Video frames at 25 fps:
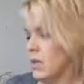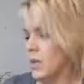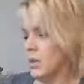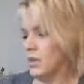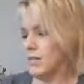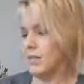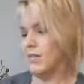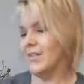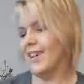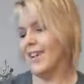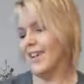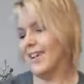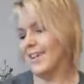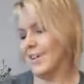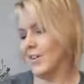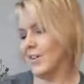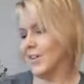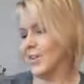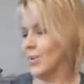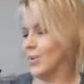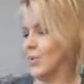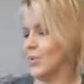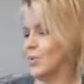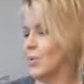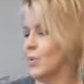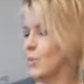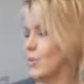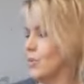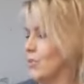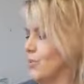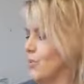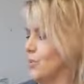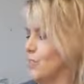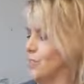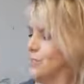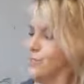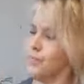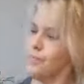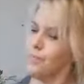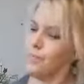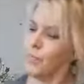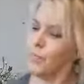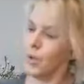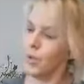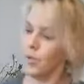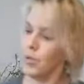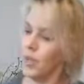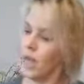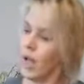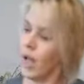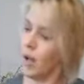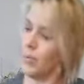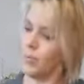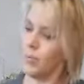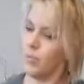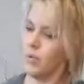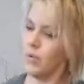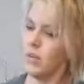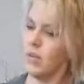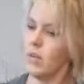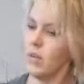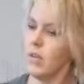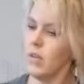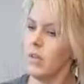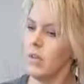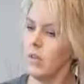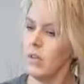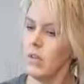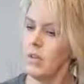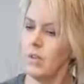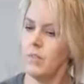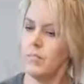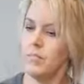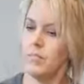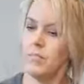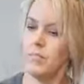like a cool burlap would look good.